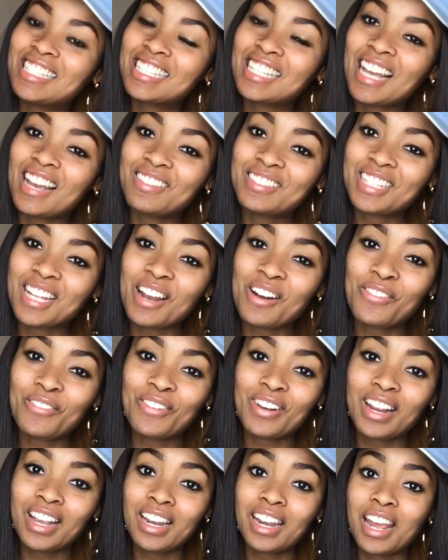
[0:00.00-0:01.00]
Lifestyle
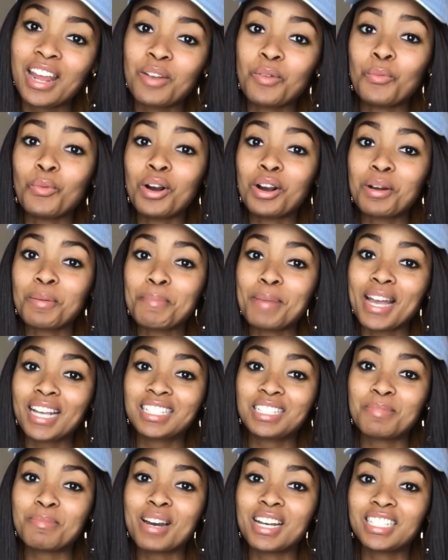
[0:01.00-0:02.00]
Fran, and welcome
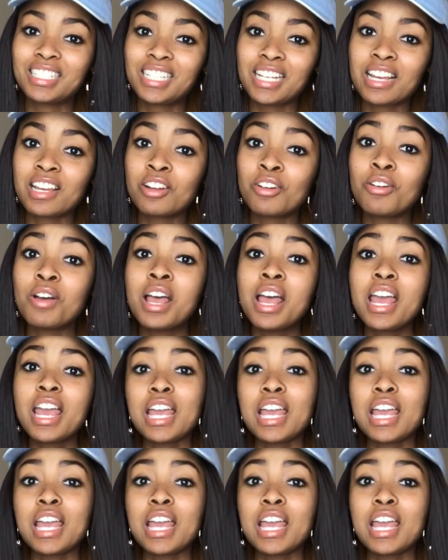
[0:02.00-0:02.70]
back to my channel.